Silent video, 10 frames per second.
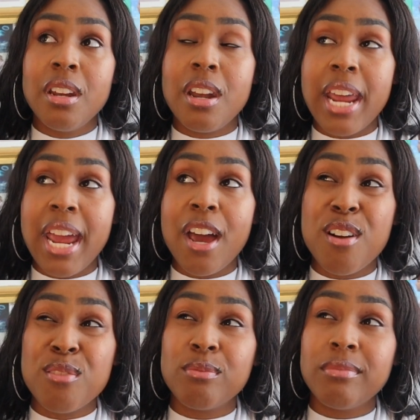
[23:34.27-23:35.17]

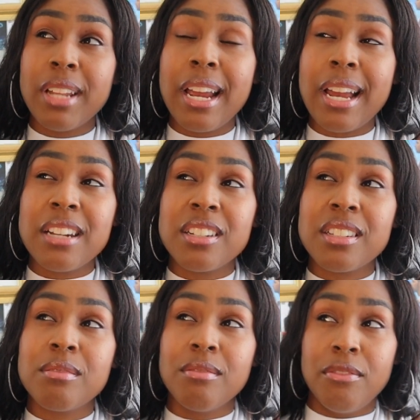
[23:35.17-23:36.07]
Now, like
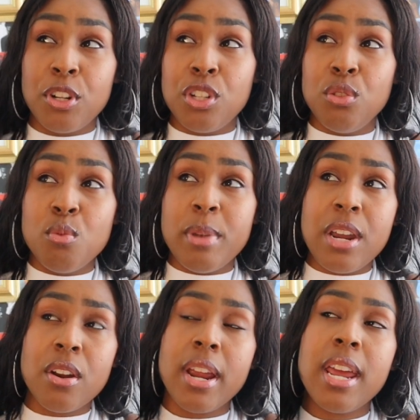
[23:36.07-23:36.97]
for Do
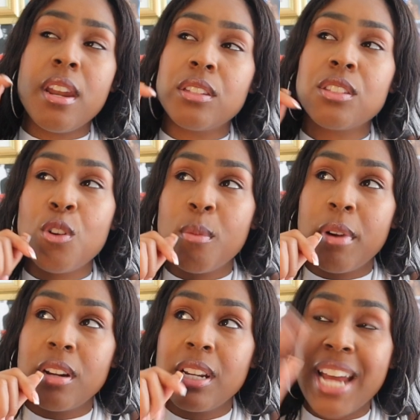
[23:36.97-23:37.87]
Better and A Soul
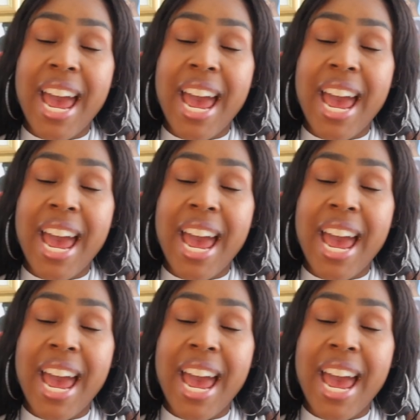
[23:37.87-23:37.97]
Burdened,